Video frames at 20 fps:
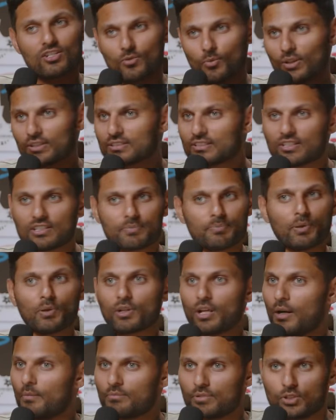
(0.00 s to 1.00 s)
She wants to just build
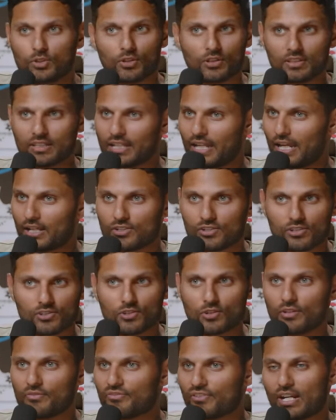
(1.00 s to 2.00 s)
up good connections,
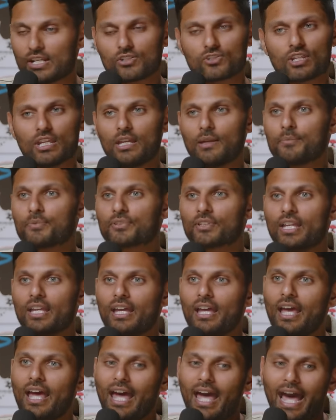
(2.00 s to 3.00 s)
good friendships.
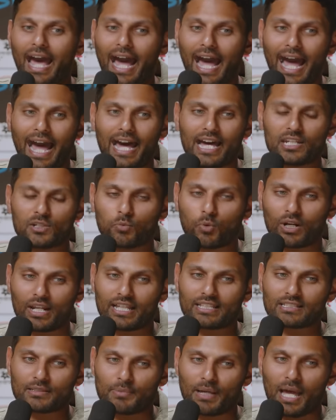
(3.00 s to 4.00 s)
And what
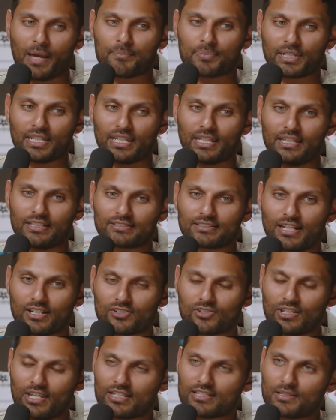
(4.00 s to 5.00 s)
ends up happening is that
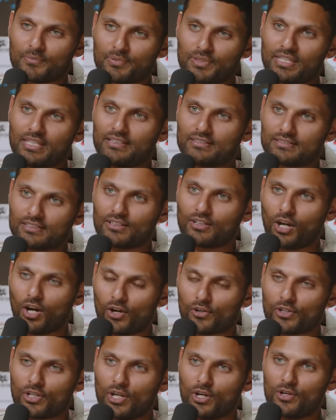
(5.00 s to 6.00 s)
she ends up in these
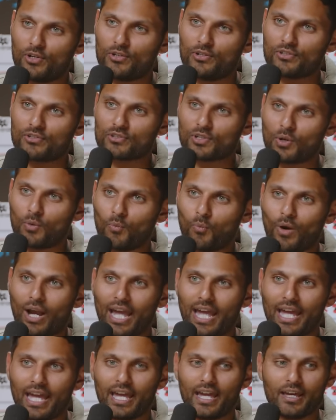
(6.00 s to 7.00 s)
scenarios
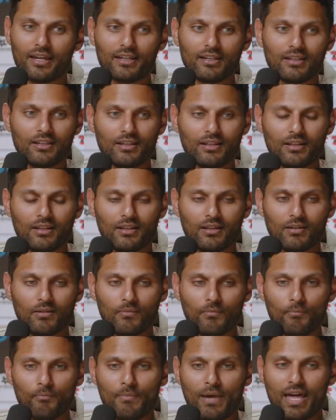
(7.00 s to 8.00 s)
where
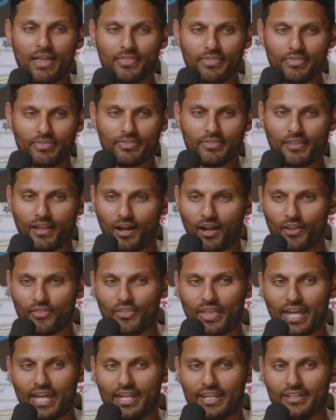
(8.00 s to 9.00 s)
men are
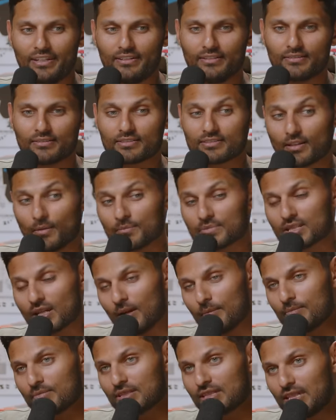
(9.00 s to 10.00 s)
then
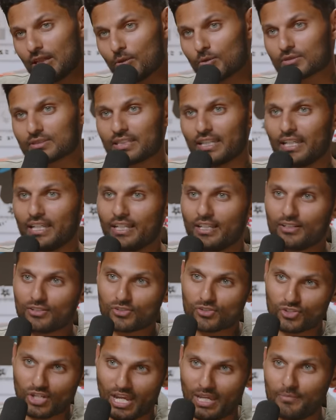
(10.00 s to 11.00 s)
sometimes guilting,
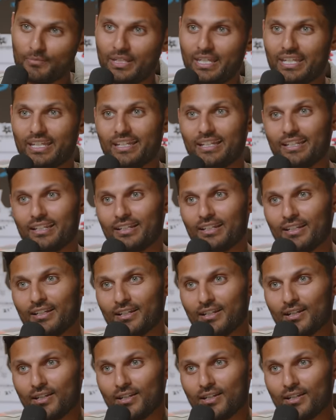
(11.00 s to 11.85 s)
shaming,